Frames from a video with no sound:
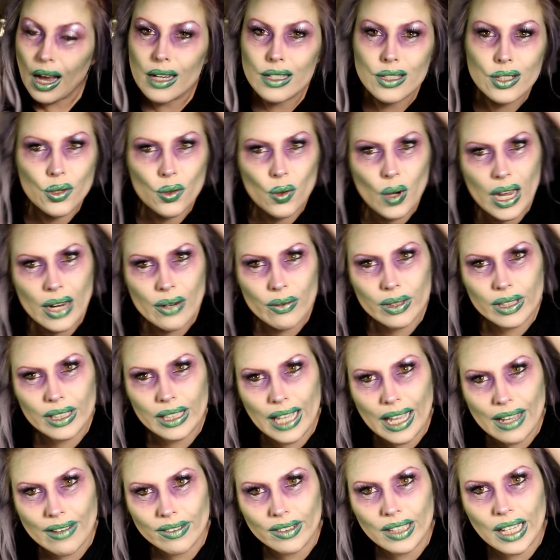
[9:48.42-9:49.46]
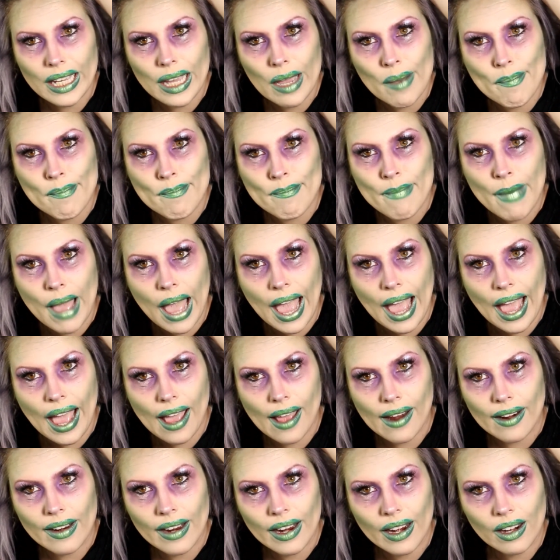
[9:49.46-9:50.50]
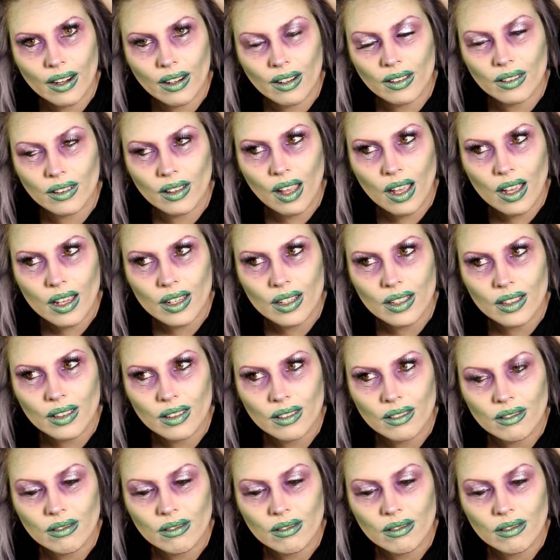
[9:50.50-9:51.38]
Do I really have like a man hairline?